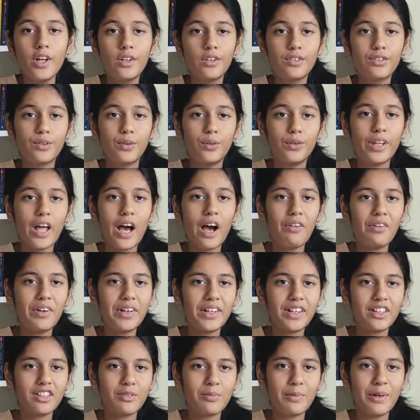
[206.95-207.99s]
So now
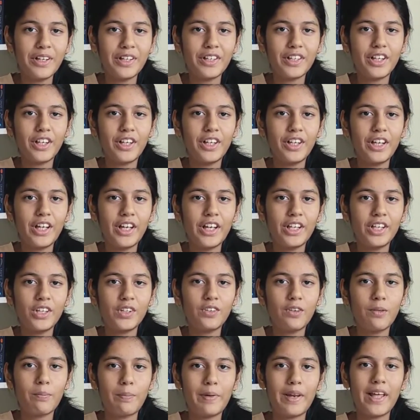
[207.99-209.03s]
it has been turned
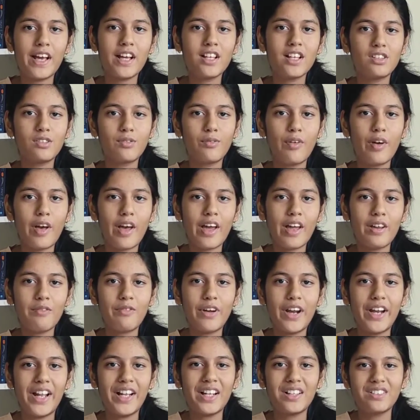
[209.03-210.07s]
into a place where
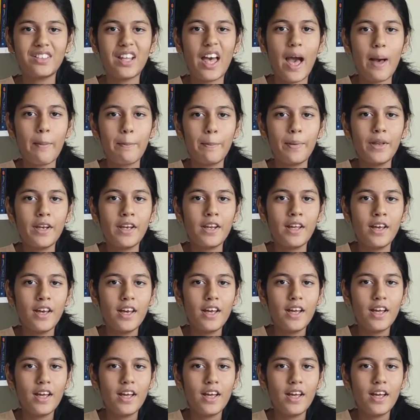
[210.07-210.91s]
weddings happen,